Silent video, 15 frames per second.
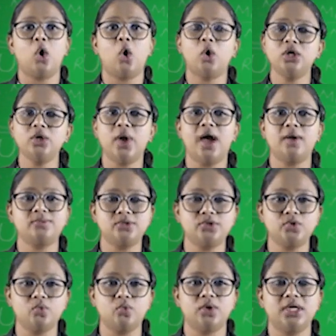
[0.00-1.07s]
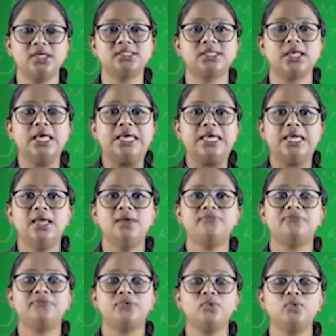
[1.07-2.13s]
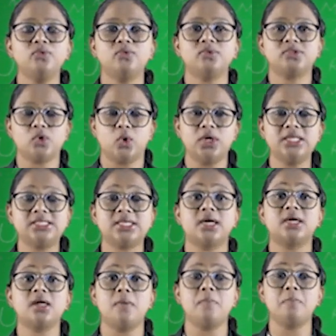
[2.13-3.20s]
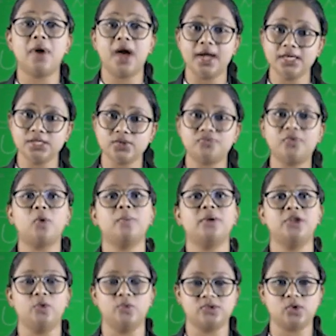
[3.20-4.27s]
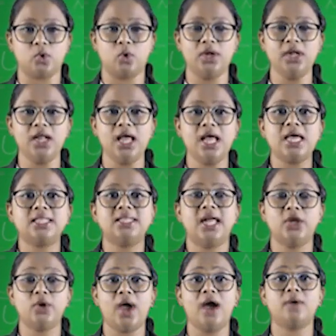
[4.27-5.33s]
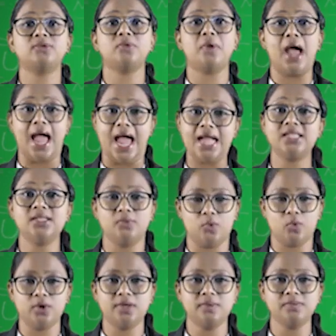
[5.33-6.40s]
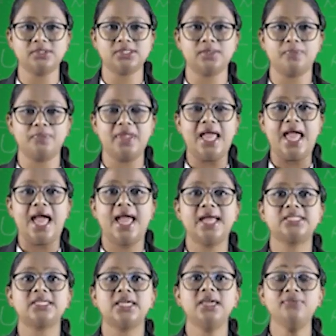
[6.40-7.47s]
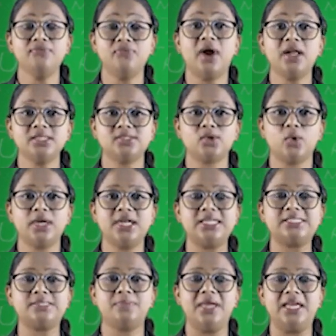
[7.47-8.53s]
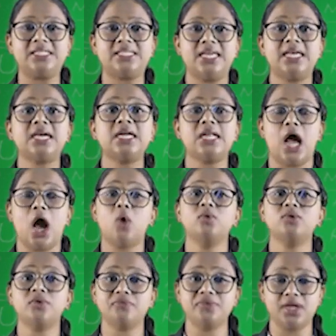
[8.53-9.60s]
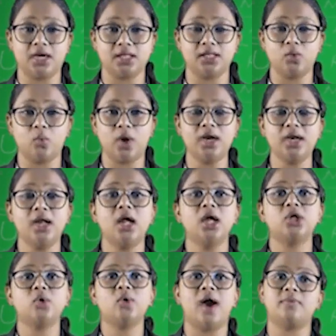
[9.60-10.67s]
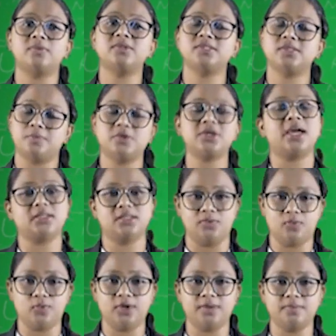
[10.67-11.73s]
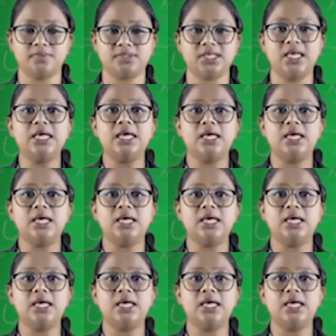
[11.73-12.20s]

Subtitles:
all you have to do is, if two solids are combined to form a new solid, then you have to add the volumes. And if one solid is being taken out of the other one, you have to subtract the volumes.